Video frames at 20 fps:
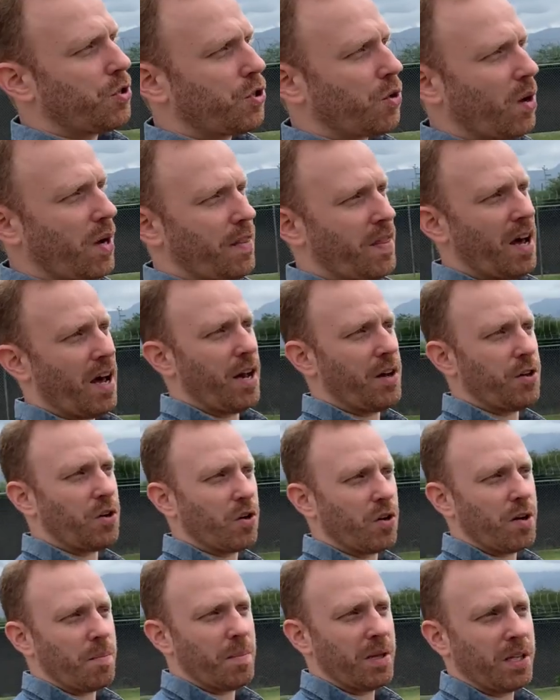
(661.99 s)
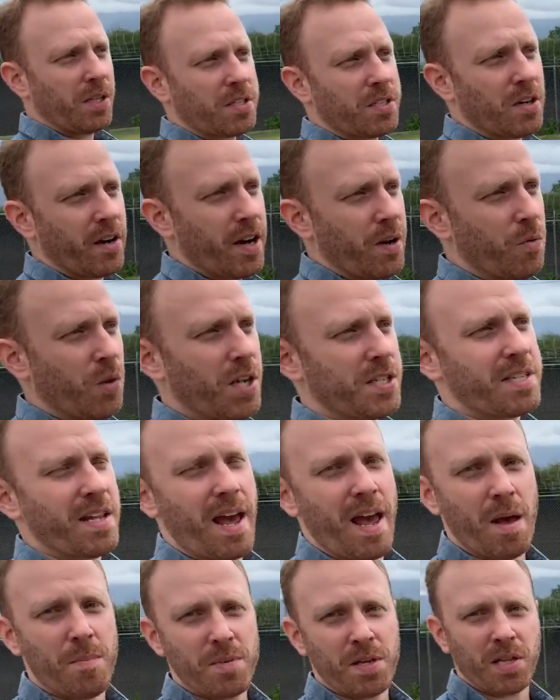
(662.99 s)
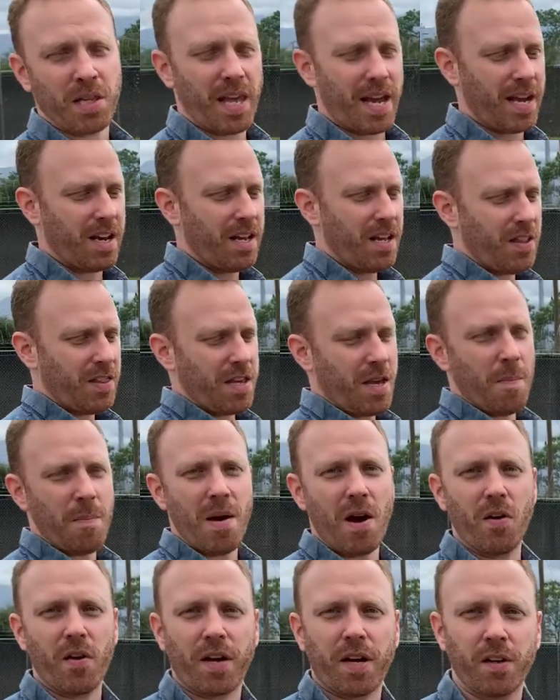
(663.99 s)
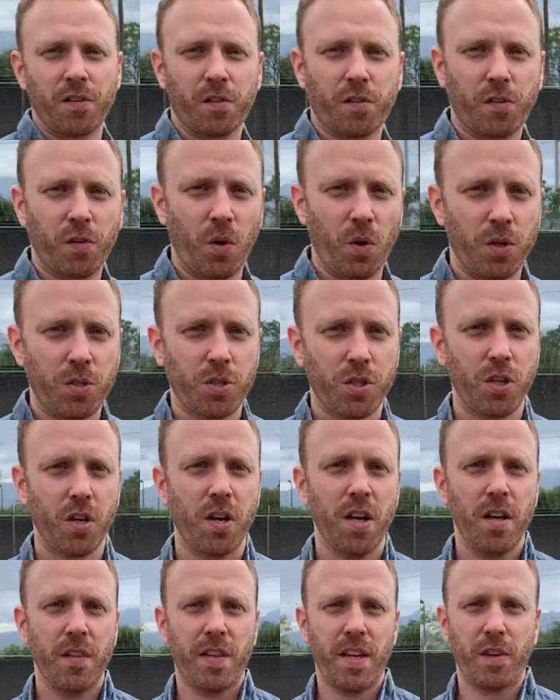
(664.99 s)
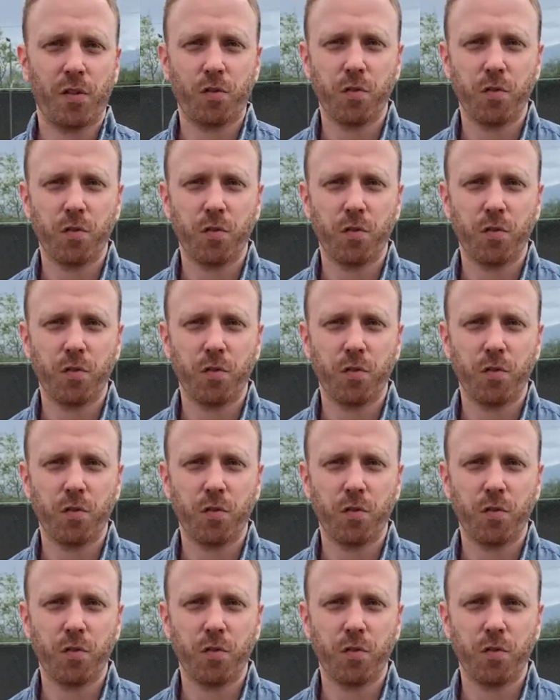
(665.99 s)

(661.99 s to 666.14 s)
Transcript: join the Honduran military and want to emulate the American soldier, the